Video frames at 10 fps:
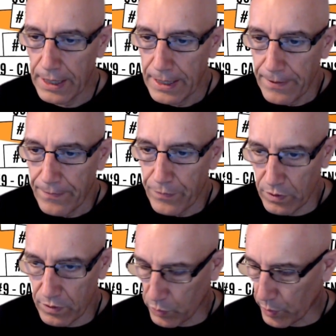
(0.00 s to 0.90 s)

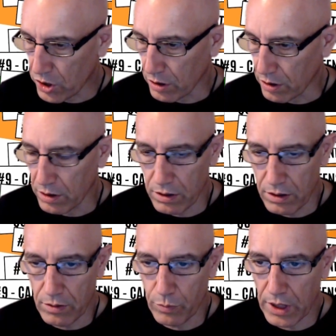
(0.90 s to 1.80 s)
especially in the
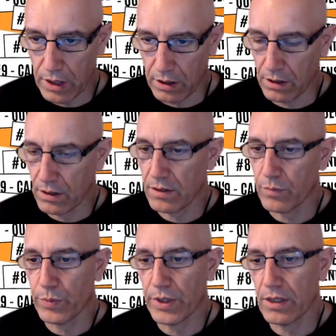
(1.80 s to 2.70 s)
beginners
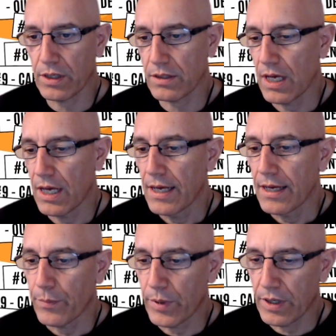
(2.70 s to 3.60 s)
players.
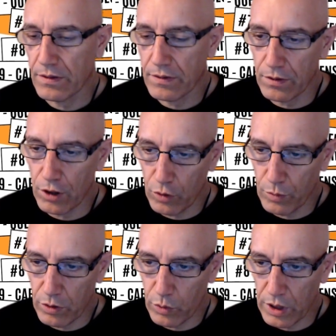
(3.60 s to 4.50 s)
But normally
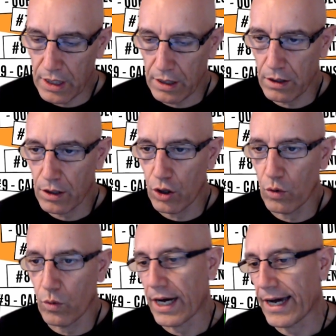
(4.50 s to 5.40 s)
we can go
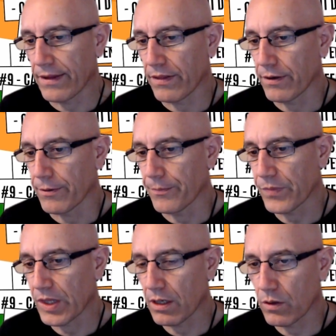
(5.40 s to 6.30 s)
either
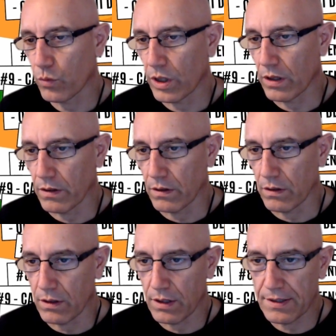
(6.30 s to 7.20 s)
with
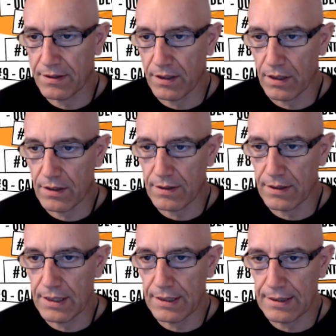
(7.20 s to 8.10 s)
e6,
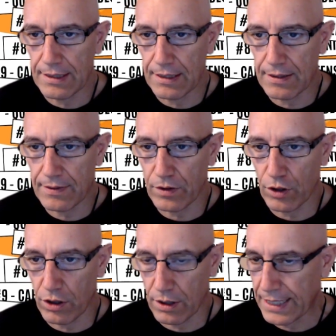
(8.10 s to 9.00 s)
d6,
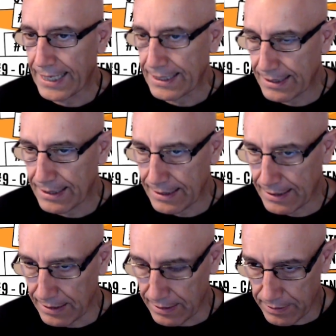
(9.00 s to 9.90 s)
or knight
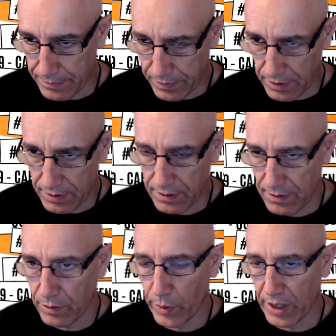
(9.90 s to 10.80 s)
c6. This is the
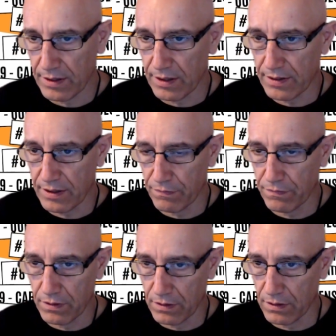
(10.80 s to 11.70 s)
basics of
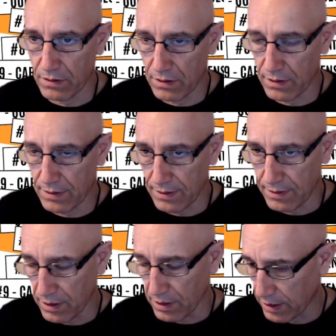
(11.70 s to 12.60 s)
the
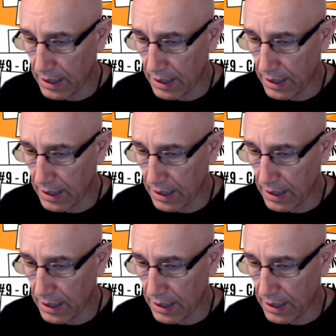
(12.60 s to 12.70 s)
Sicilian.